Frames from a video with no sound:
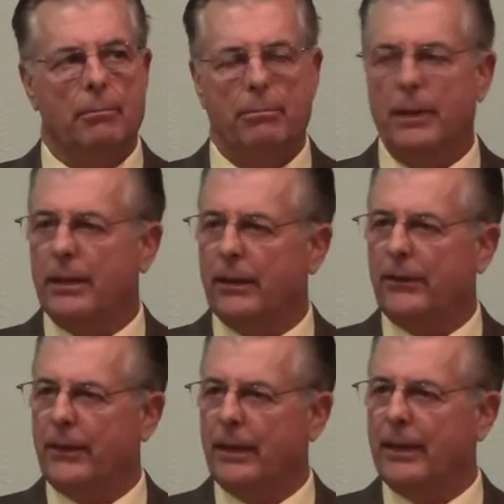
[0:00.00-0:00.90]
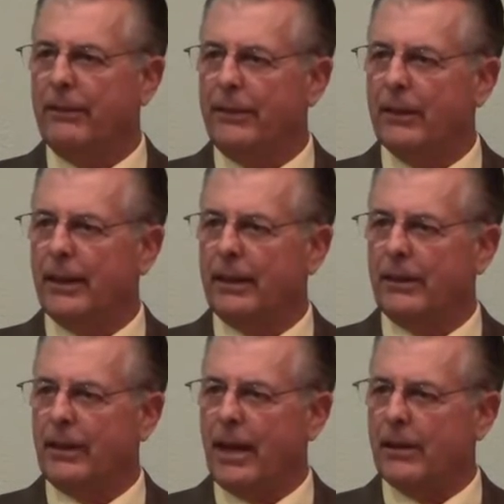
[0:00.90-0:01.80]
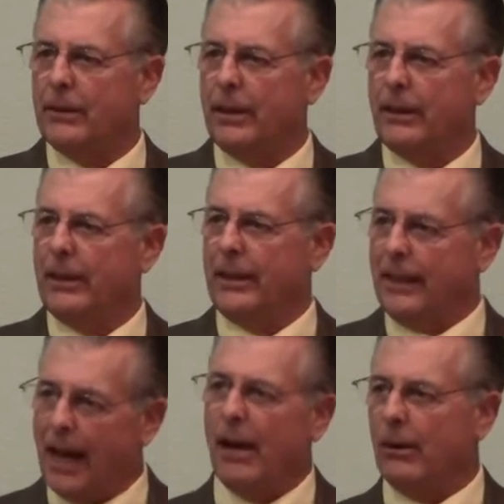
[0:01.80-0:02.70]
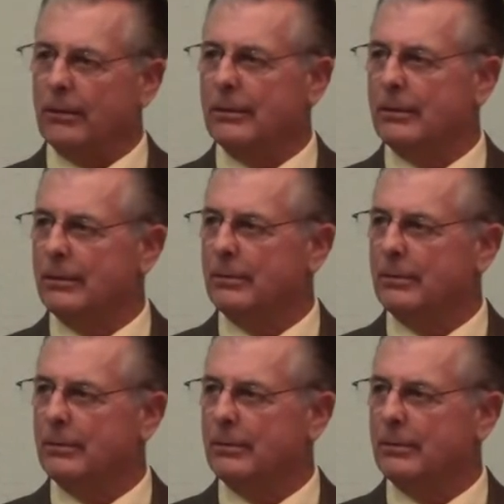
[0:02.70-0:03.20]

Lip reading: because then they feel like they're not only are they down,